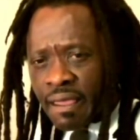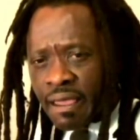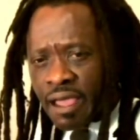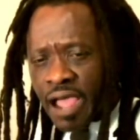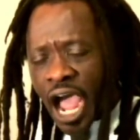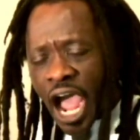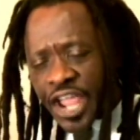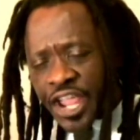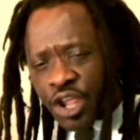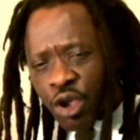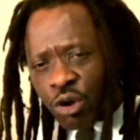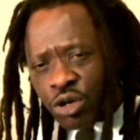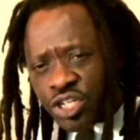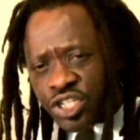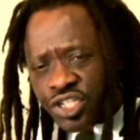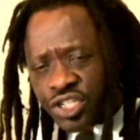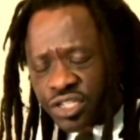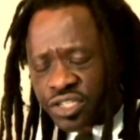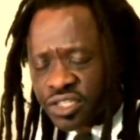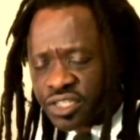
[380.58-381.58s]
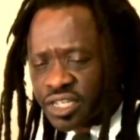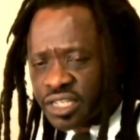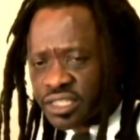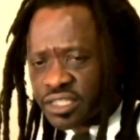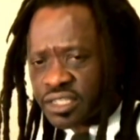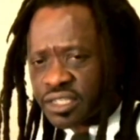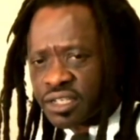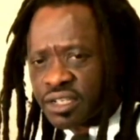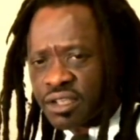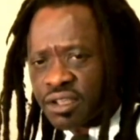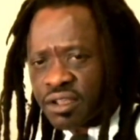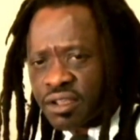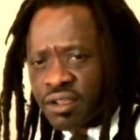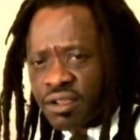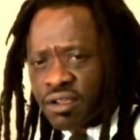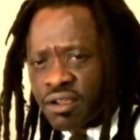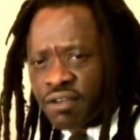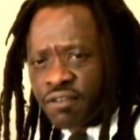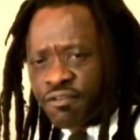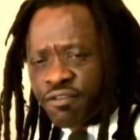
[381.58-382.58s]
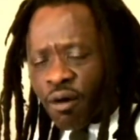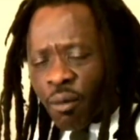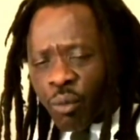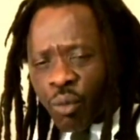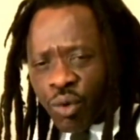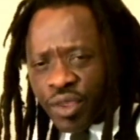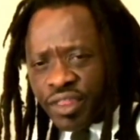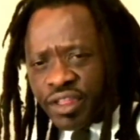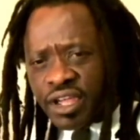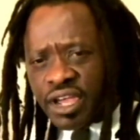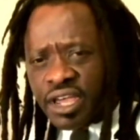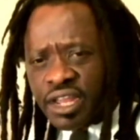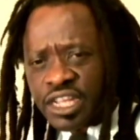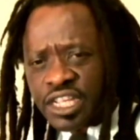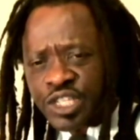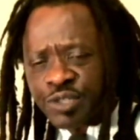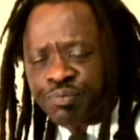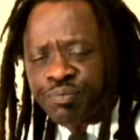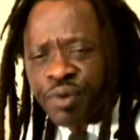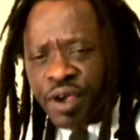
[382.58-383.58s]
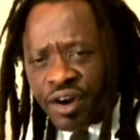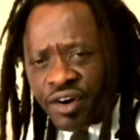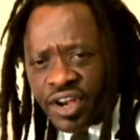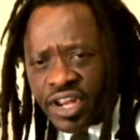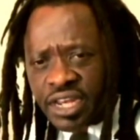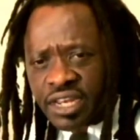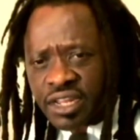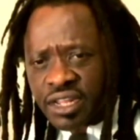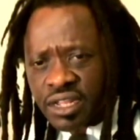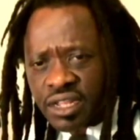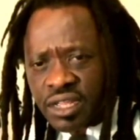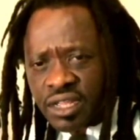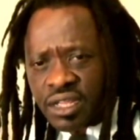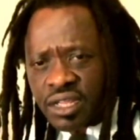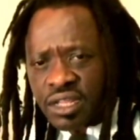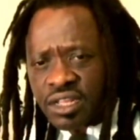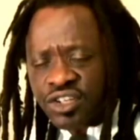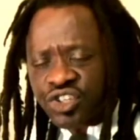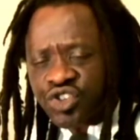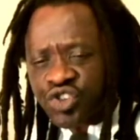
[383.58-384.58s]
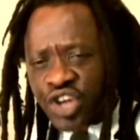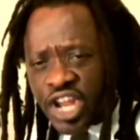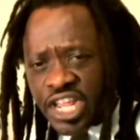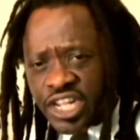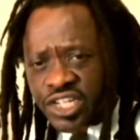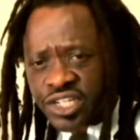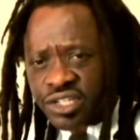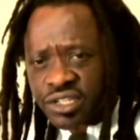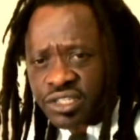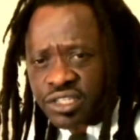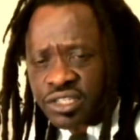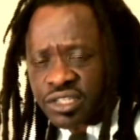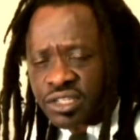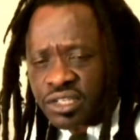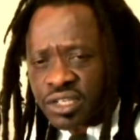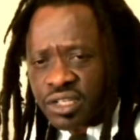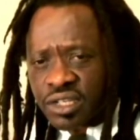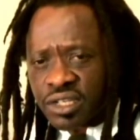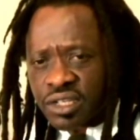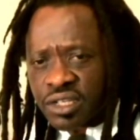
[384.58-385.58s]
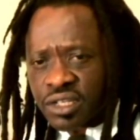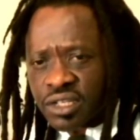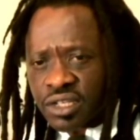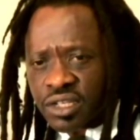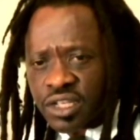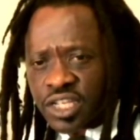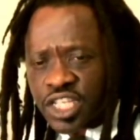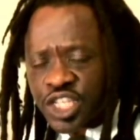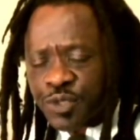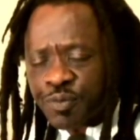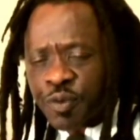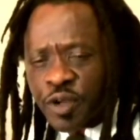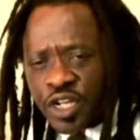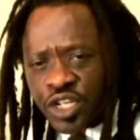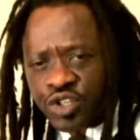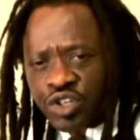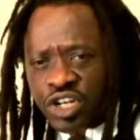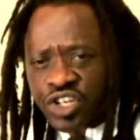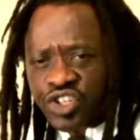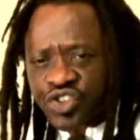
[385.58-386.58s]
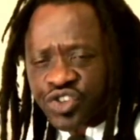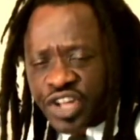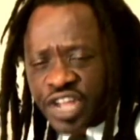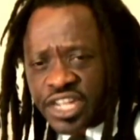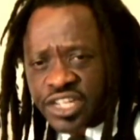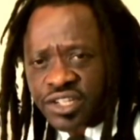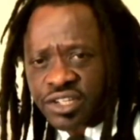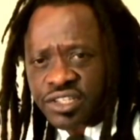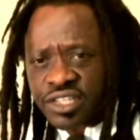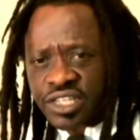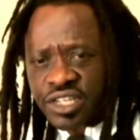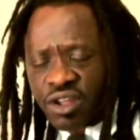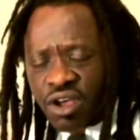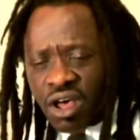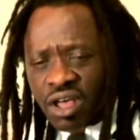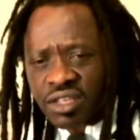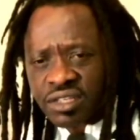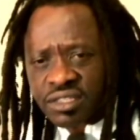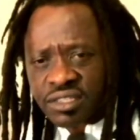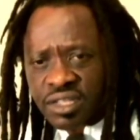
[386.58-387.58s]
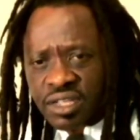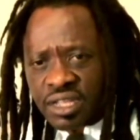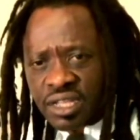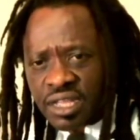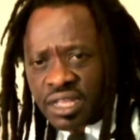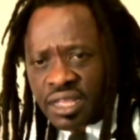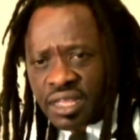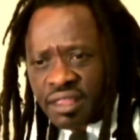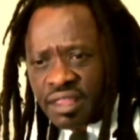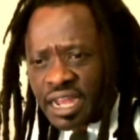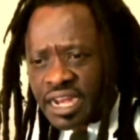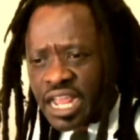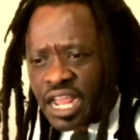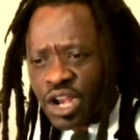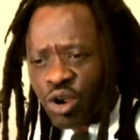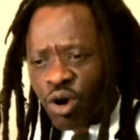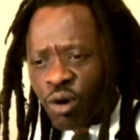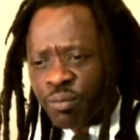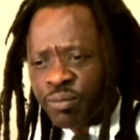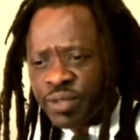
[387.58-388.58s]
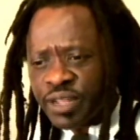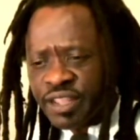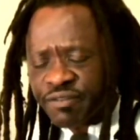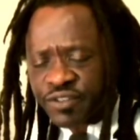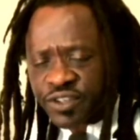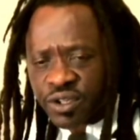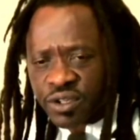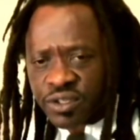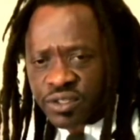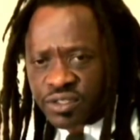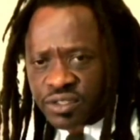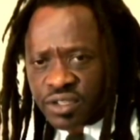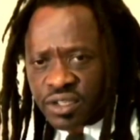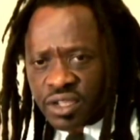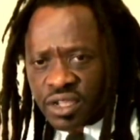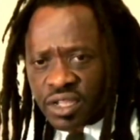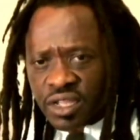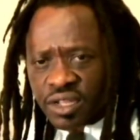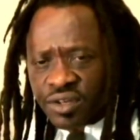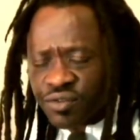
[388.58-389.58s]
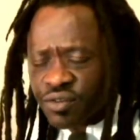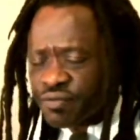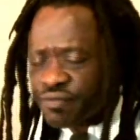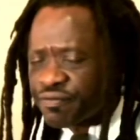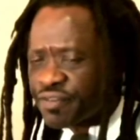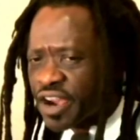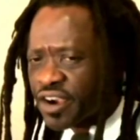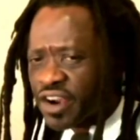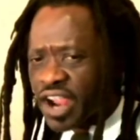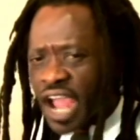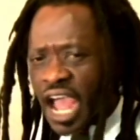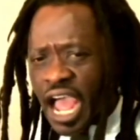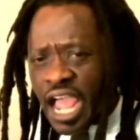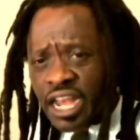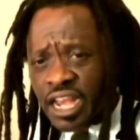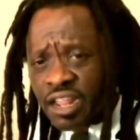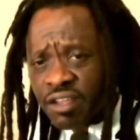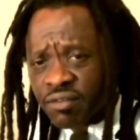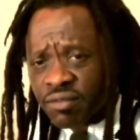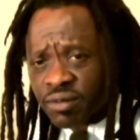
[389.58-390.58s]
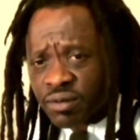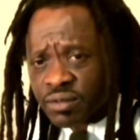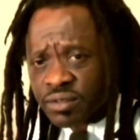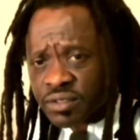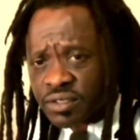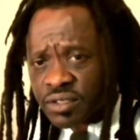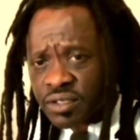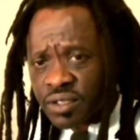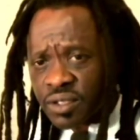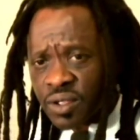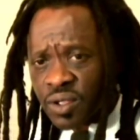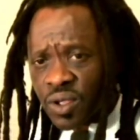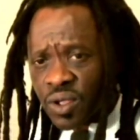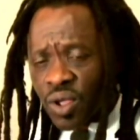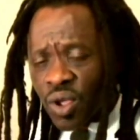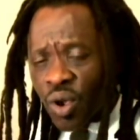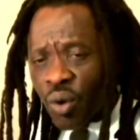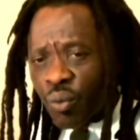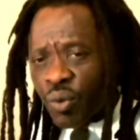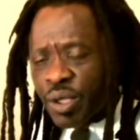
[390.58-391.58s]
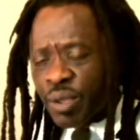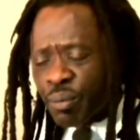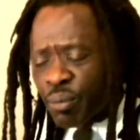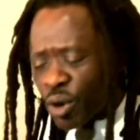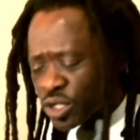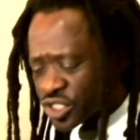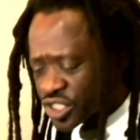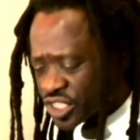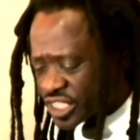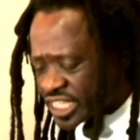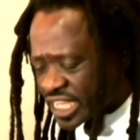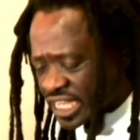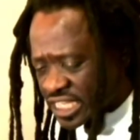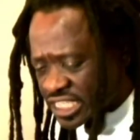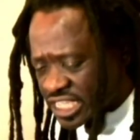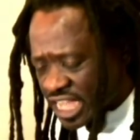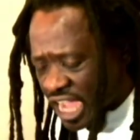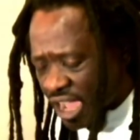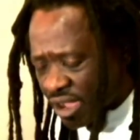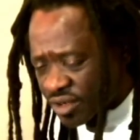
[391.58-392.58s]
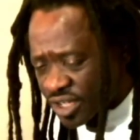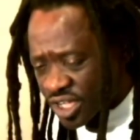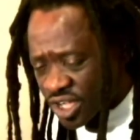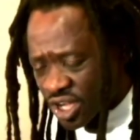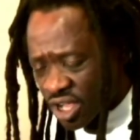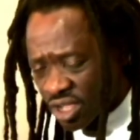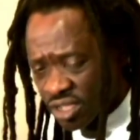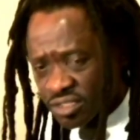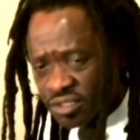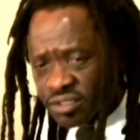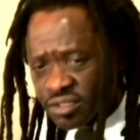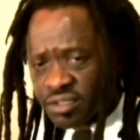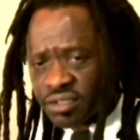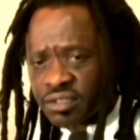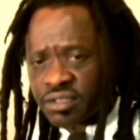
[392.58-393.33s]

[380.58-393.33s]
high consciousness. From within is buried treasures, spiritual treasures in us that can uplift us to very high levels. We must dig down in us